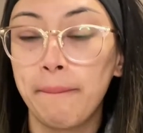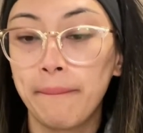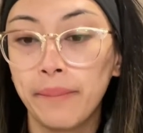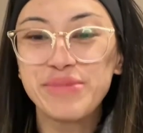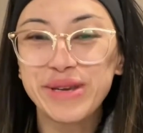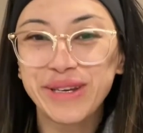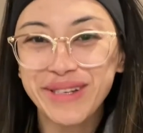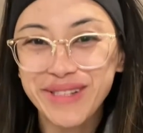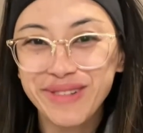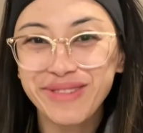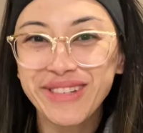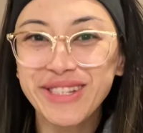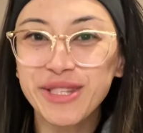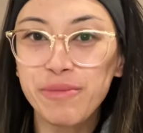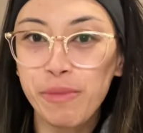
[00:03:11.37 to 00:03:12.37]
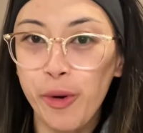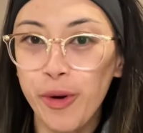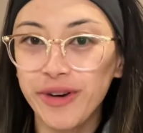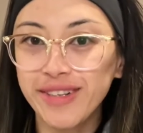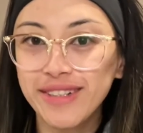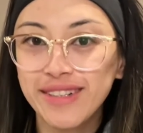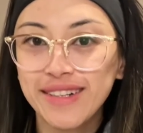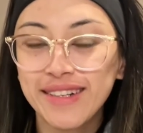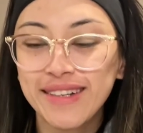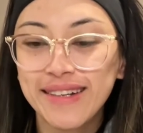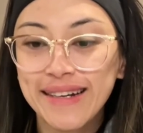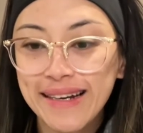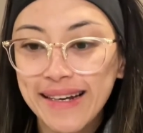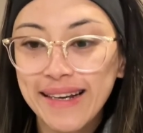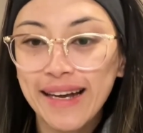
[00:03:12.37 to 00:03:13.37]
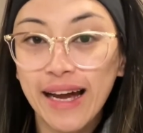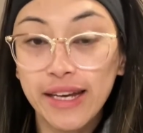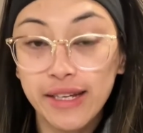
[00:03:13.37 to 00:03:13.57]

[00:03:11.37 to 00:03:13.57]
Because of his support, I